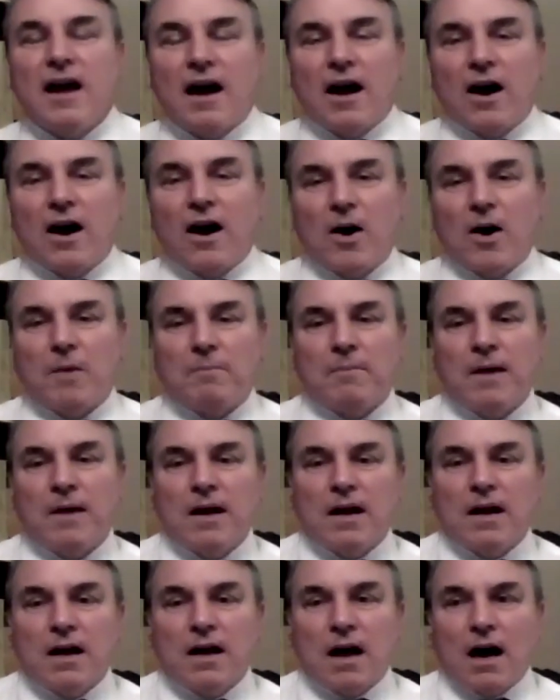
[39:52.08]
Um,
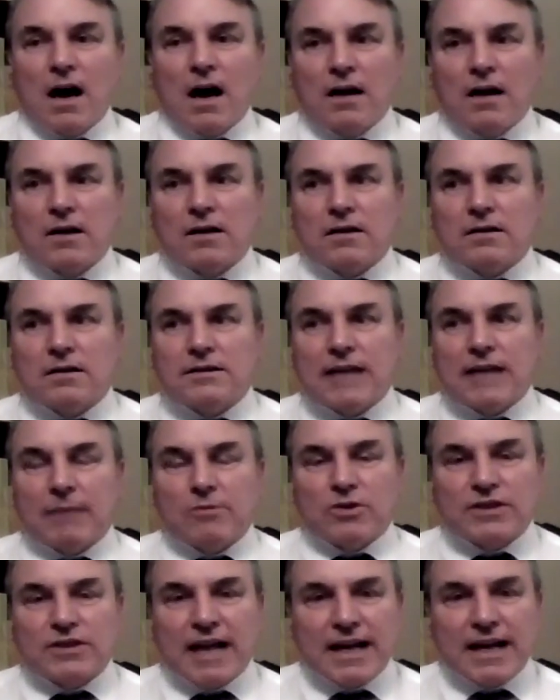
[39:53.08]
uh,
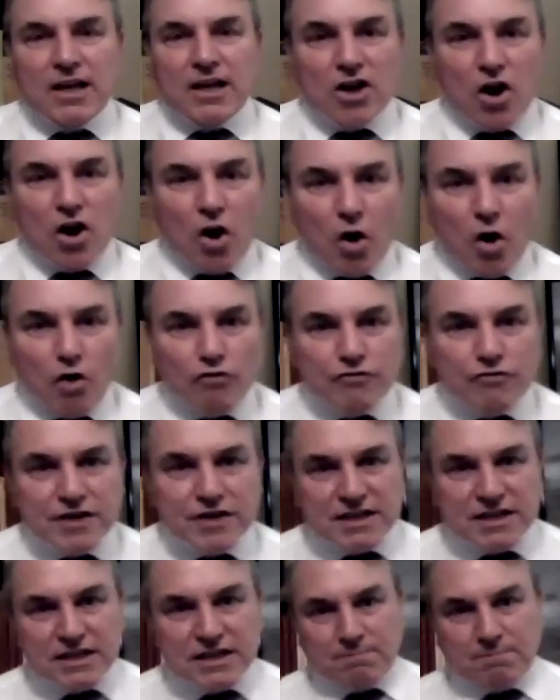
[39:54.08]
Samuel Taylor
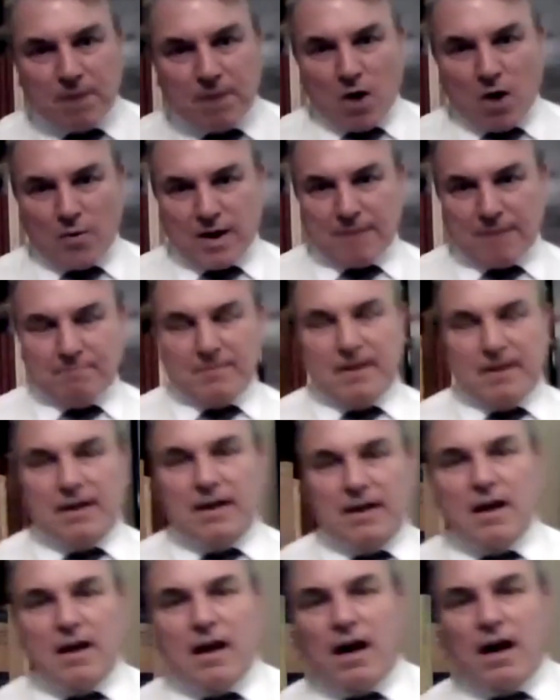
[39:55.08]
Coleridge's poem,
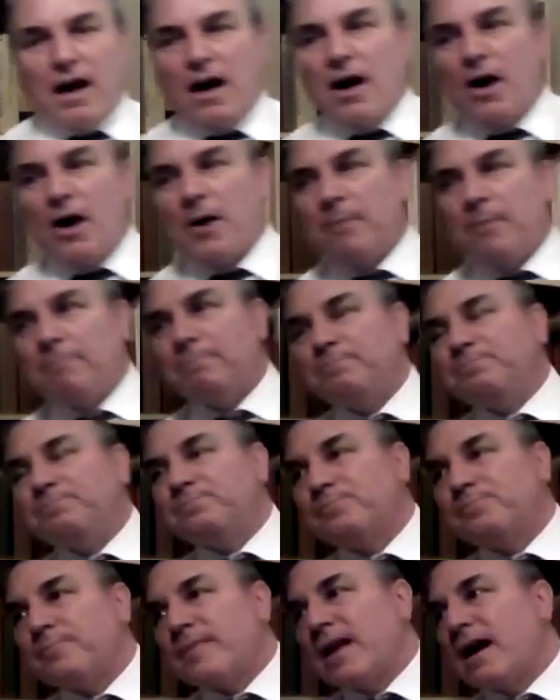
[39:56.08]
um,
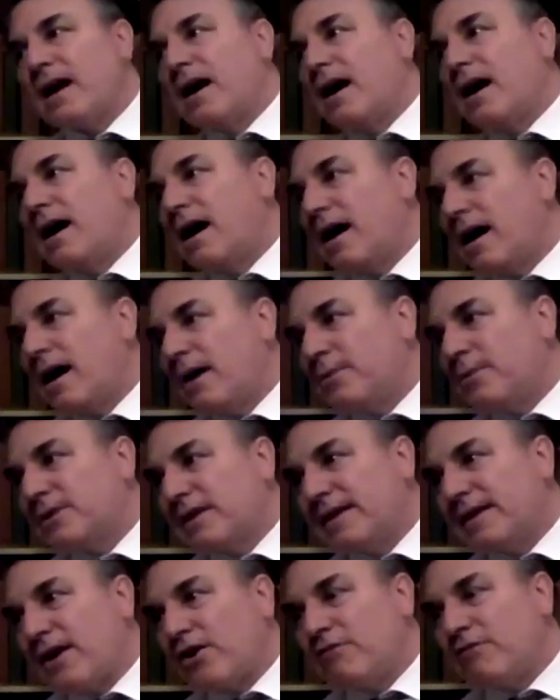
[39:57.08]
uh, which
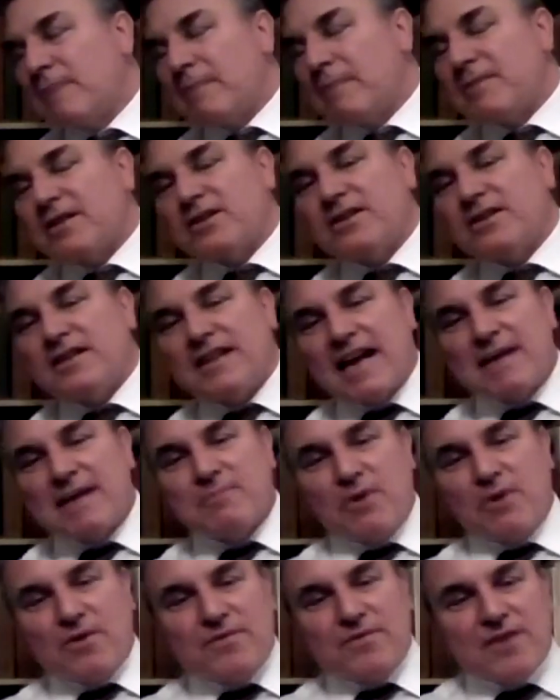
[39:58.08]
I now got to remember the, the,
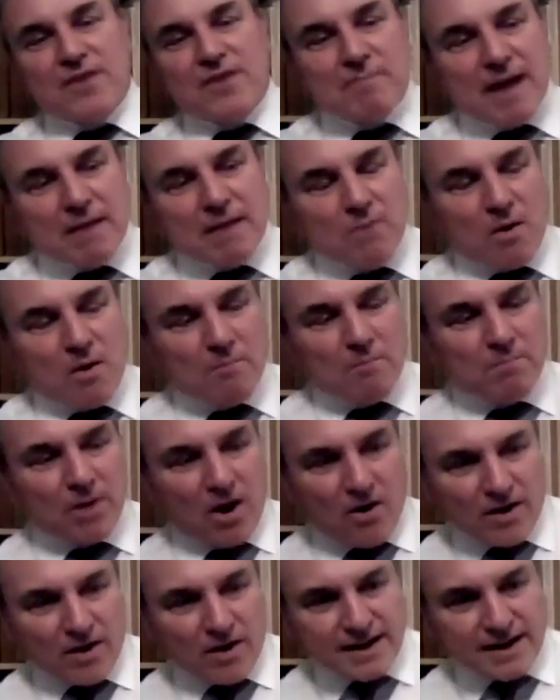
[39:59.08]
name of, about Mont
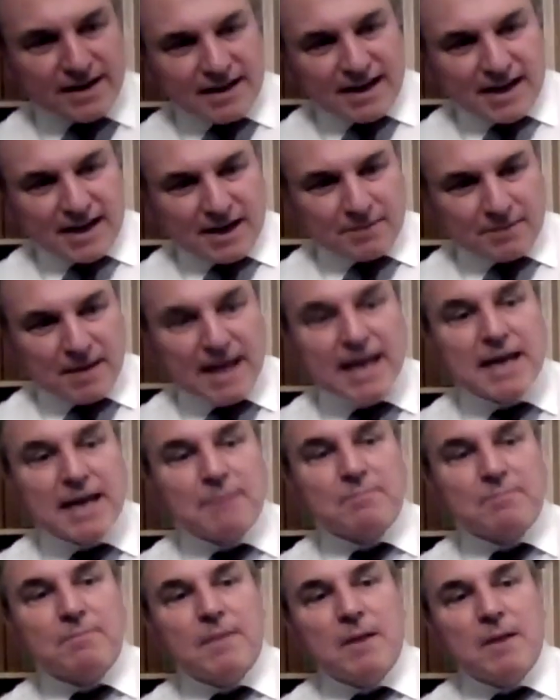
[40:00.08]
Blanc, um,
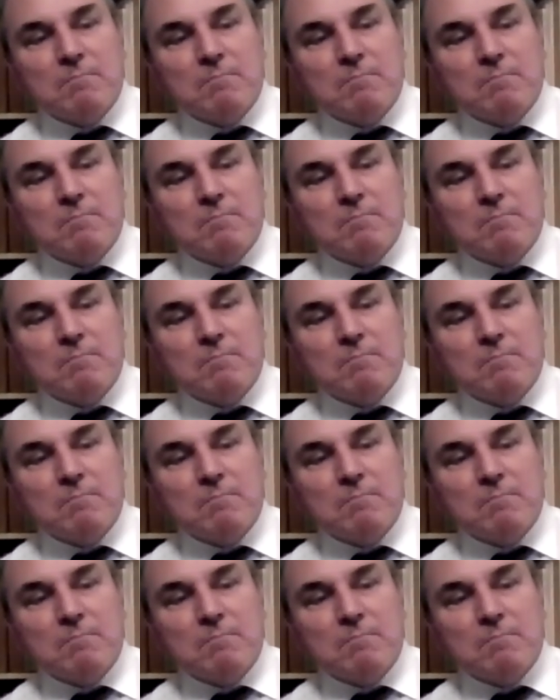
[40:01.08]
Hymn